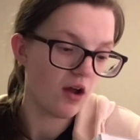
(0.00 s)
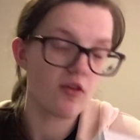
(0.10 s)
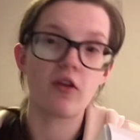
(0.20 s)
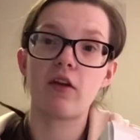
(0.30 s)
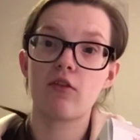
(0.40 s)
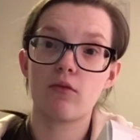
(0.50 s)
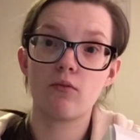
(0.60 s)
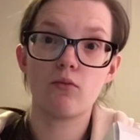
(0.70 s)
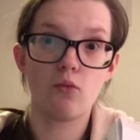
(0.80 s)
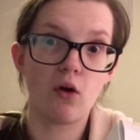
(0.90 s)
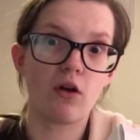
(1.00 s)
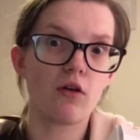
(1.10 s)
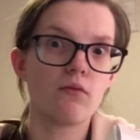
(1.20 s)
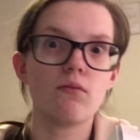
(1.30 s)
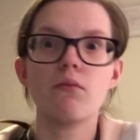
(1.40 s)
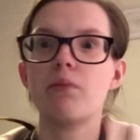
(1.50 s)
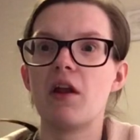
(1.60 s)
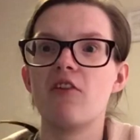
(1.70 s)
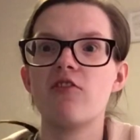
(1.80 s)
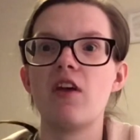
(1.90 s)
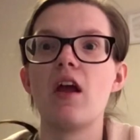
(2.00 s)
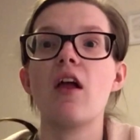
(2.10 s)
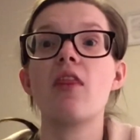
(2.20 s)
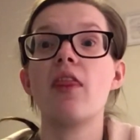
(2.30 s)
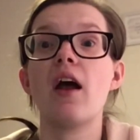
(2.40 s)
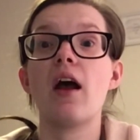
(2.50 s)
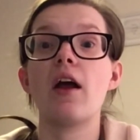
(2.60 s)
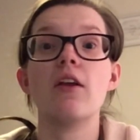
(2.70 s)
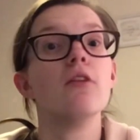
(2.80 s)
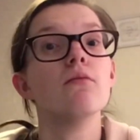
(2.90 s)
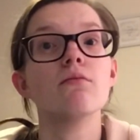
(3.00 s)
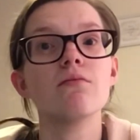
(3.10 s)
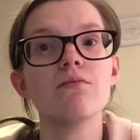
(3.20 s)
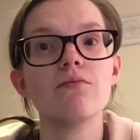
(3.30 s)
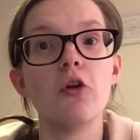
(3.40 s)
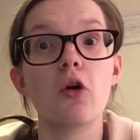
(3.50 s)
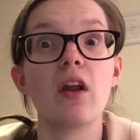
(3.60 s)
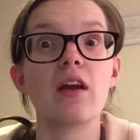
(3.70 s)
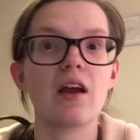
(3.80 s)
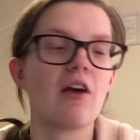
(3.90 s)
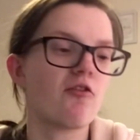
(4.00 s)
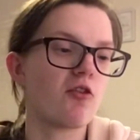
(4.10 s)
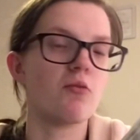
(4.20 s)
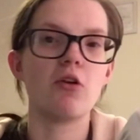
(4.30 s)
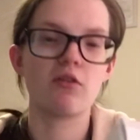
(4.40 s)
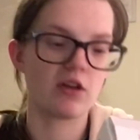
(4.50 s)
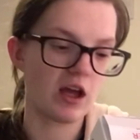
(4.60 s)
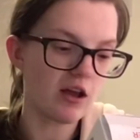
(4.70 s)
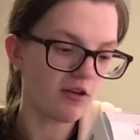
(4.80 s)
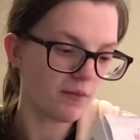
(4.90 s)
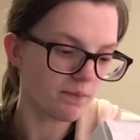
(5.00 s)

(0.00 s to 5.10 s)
So that's one benefit that you're going to get from using it.